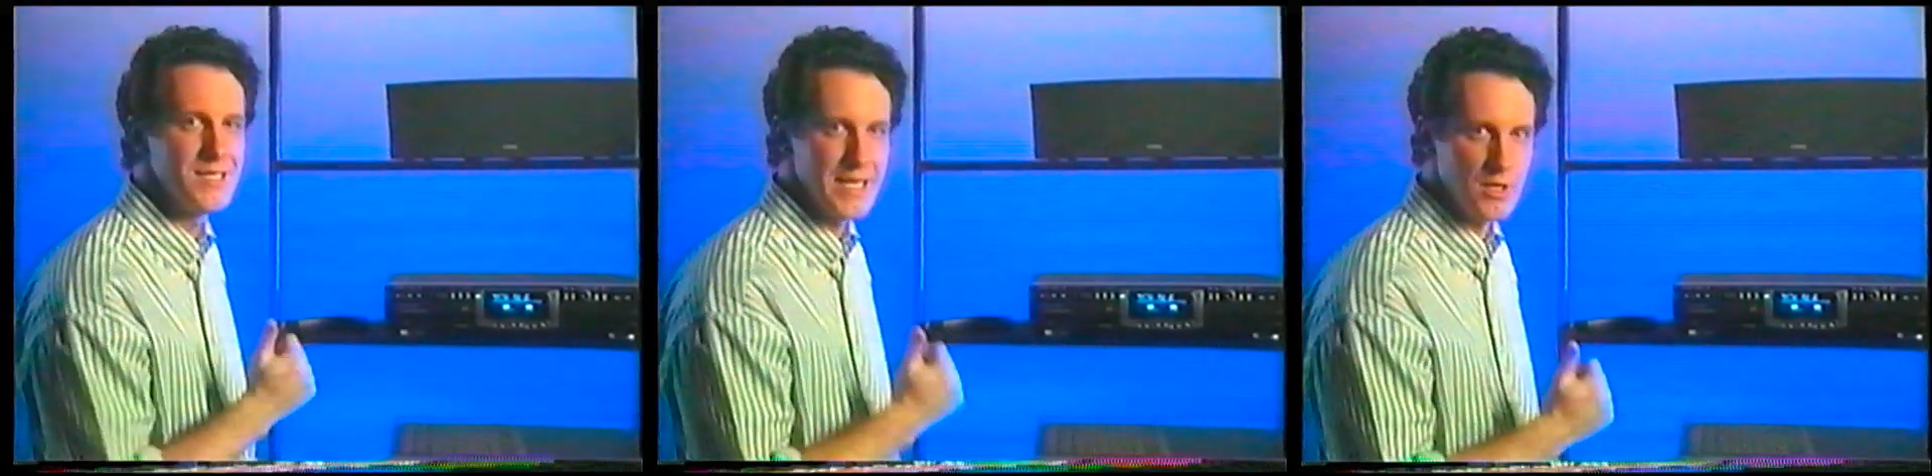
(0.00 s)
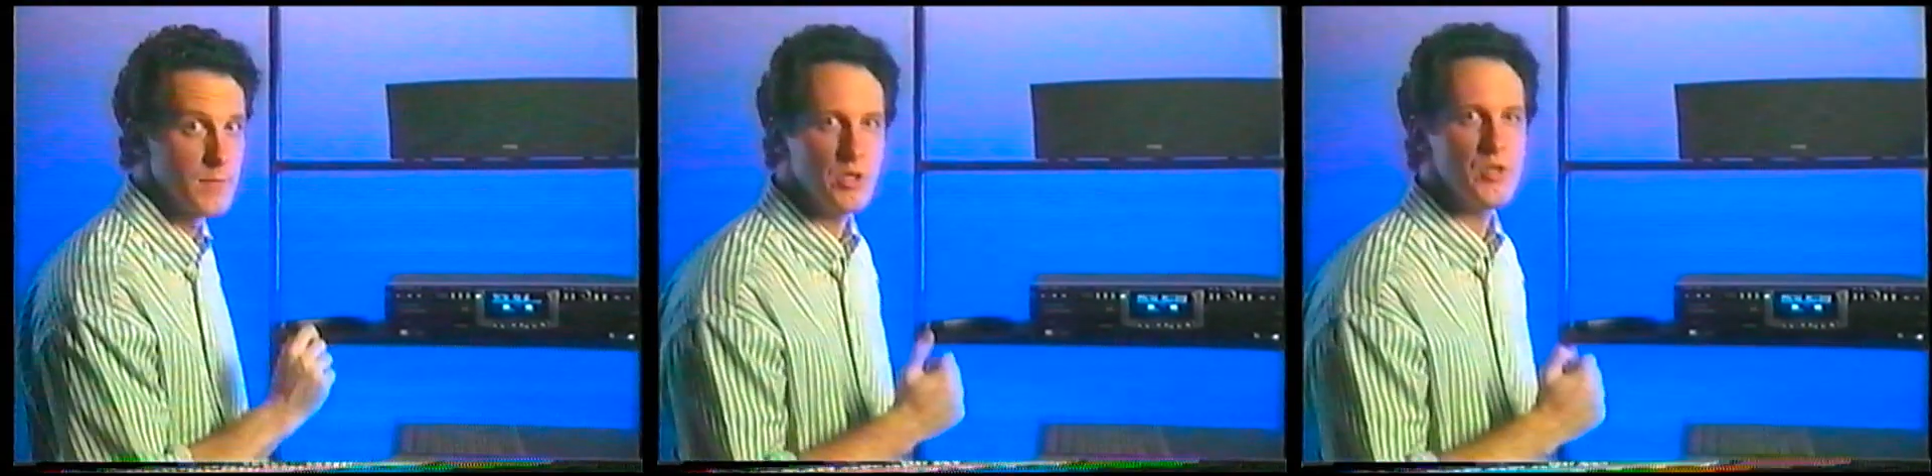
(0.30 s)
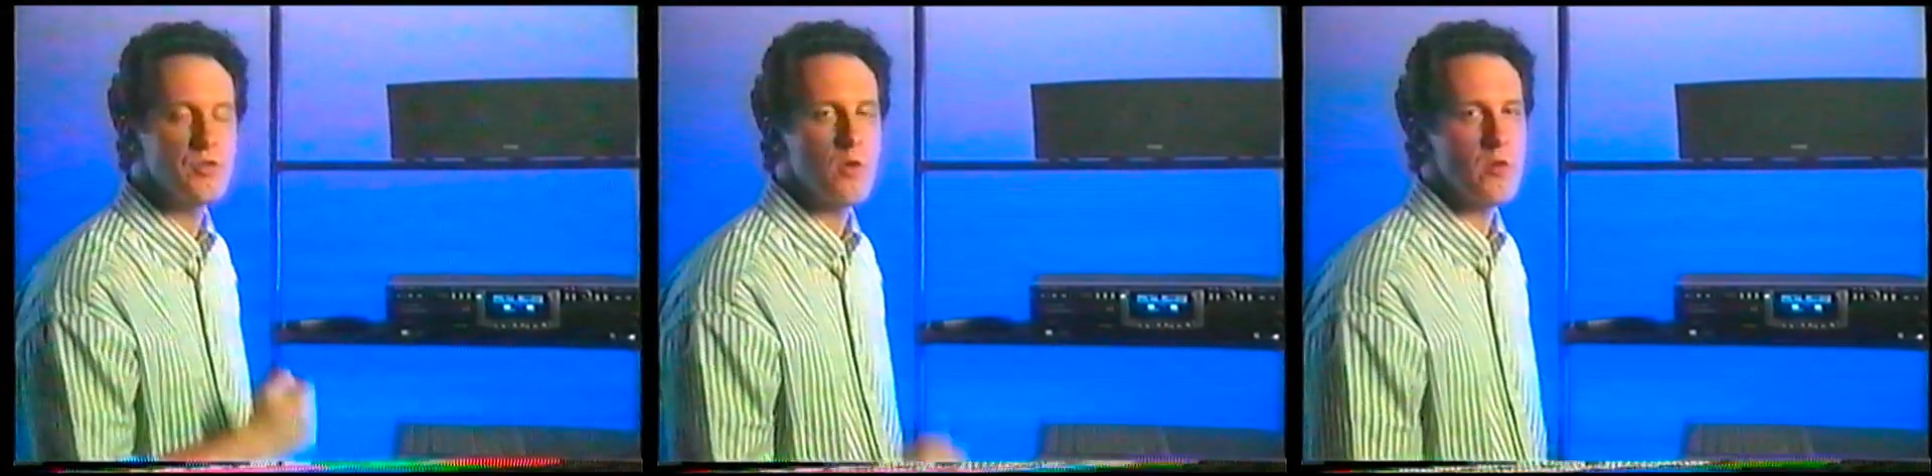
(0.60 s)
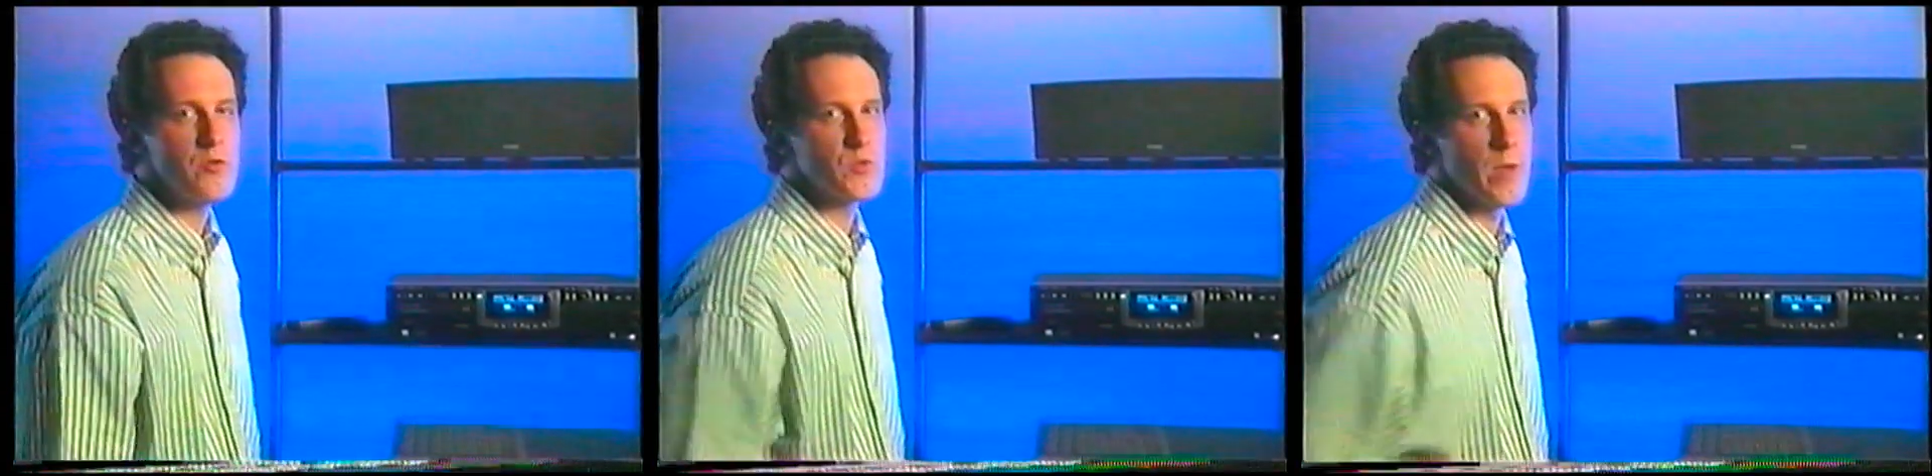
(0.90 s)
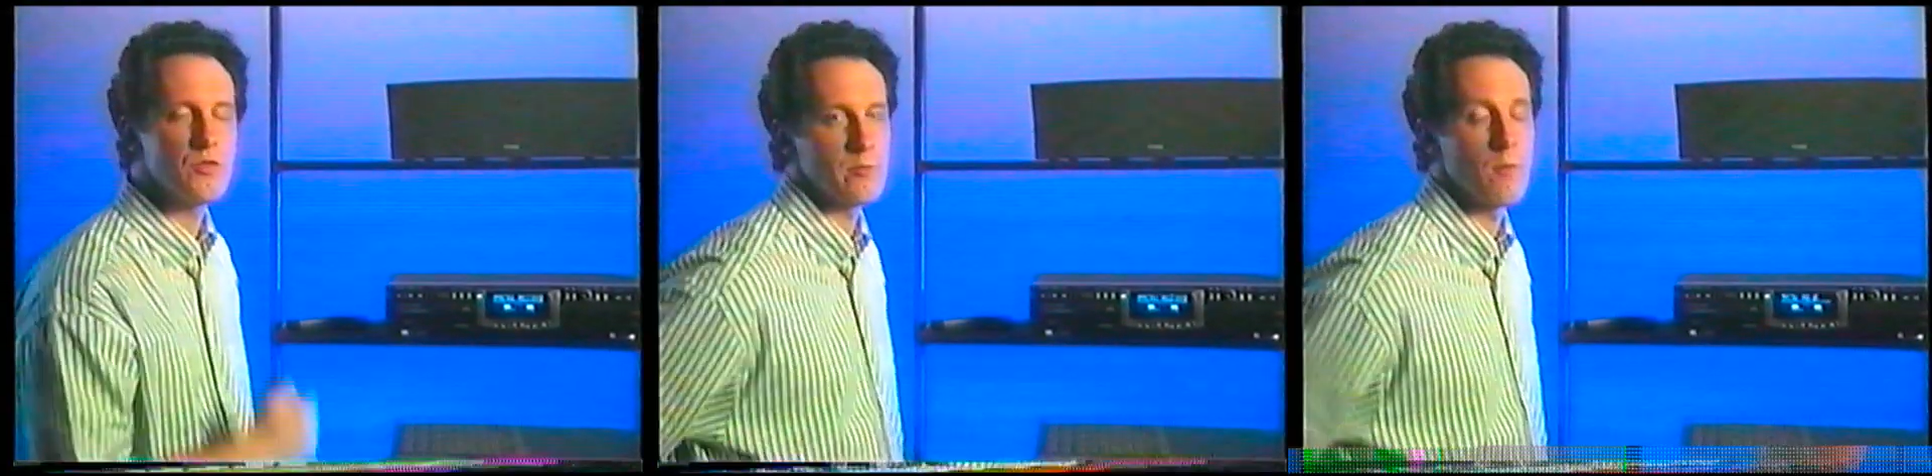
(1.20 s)
Take a look at your owner's
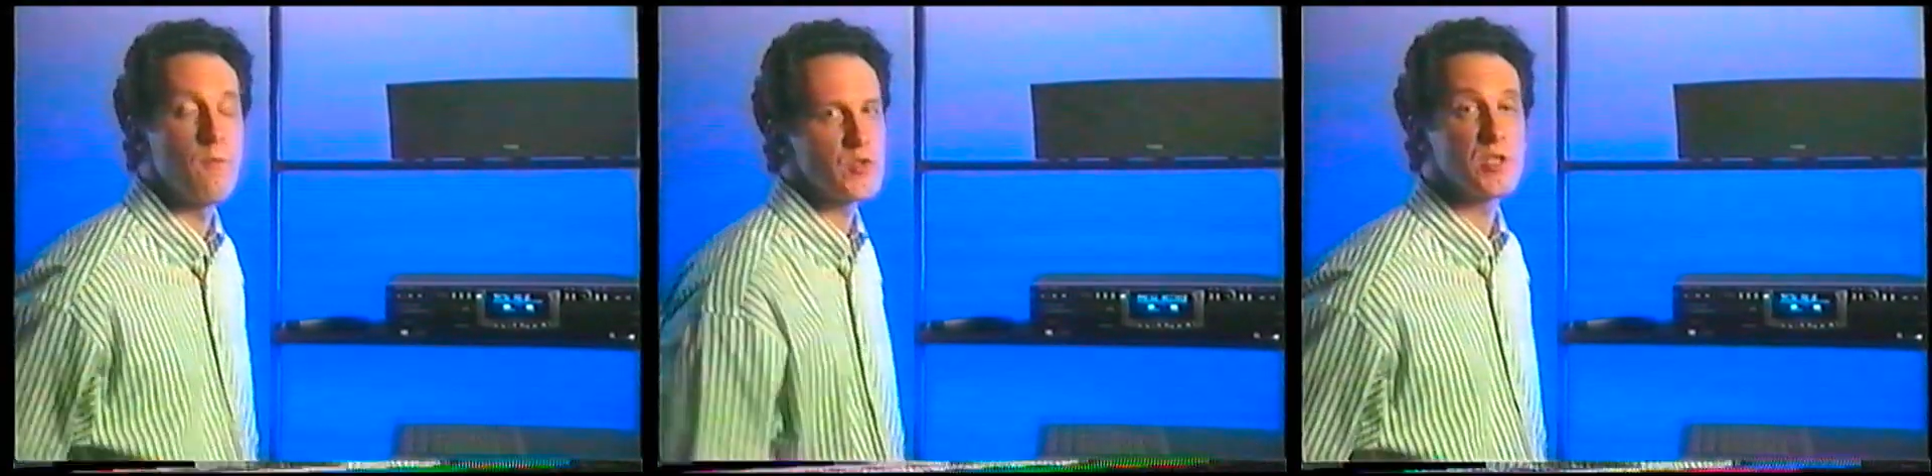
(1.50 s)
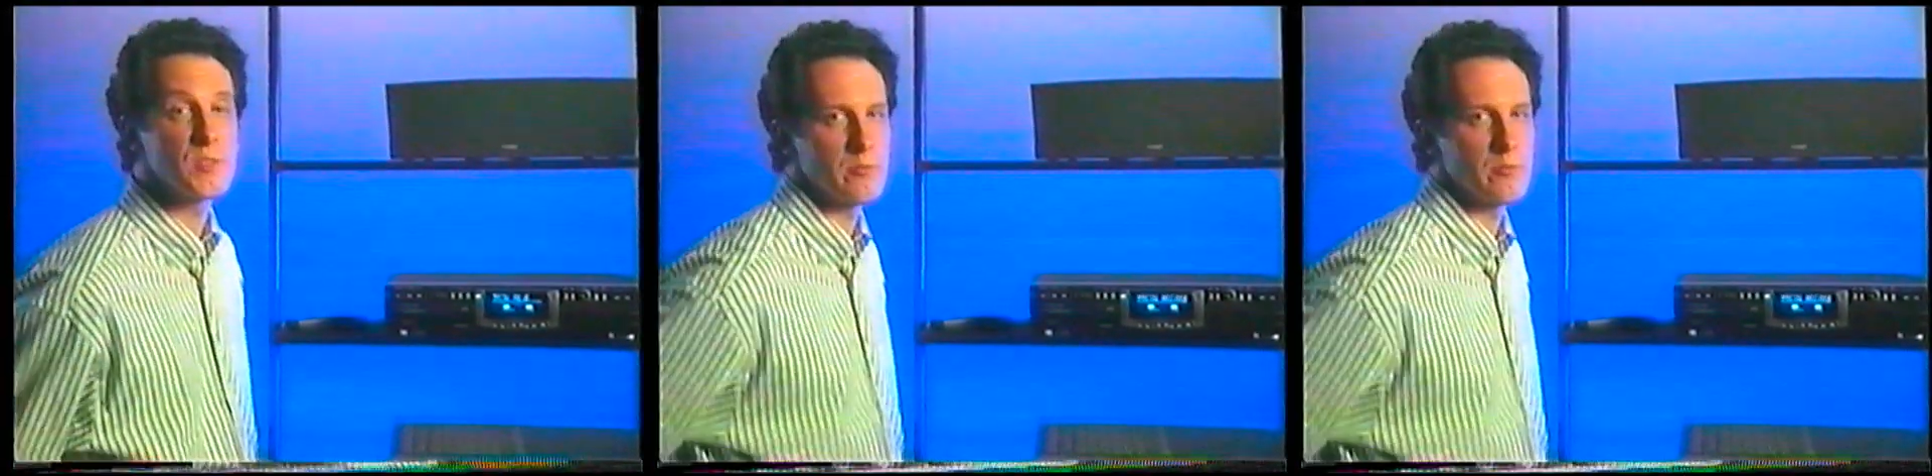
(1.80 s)
manual for the